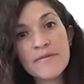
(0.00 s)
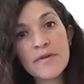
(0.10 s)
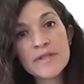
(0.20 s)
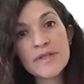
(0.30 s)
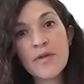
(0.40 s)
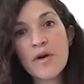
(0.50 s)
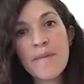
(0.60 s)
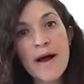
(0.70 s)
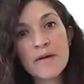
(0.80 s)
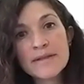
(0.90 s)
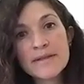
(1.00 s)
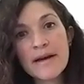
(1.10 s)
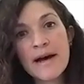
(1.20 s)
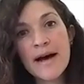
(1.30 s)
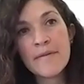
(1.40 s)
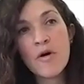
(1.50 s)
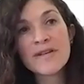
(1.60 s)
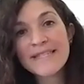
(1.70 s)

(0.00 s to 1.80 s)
So they're about over